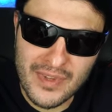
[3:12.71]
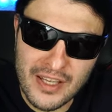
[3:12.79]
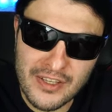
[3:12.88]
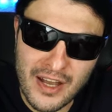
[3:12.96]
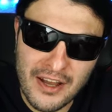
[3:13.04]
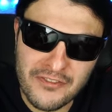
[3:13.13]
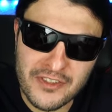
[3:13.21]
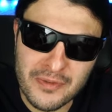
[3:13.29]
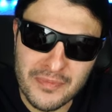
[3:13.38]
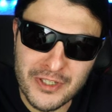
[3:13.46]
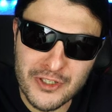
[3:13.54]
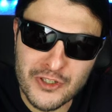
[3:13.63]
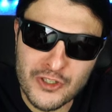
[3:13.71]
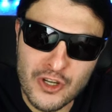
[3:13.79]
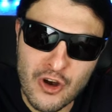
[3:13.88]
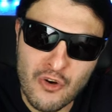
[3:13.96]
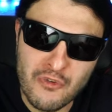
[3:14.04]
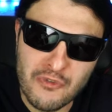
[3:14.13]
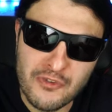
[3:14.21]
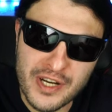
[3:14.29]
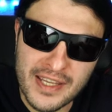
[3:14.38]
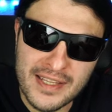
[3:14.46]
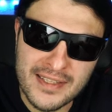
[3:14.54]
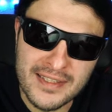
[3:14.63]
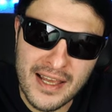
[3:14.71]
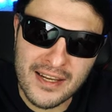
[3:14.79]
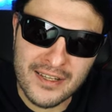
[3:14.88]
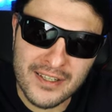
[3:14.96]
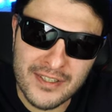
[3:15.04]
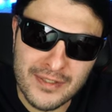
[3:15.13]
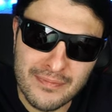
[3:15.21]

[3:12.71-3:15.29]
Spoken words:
you have to be so freaking delicate,